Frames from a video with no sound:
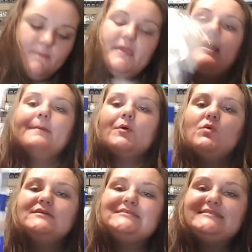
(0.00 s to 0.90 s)
Pick up
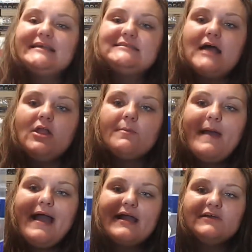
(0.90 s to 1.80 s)
one $6
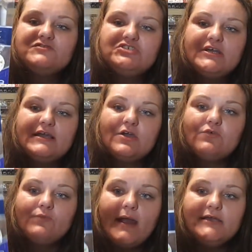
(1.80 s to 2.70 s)
pack of Schick
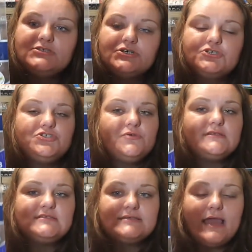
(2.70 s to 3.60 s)
razors. You
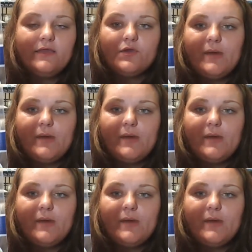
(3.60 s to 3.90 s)
can scan the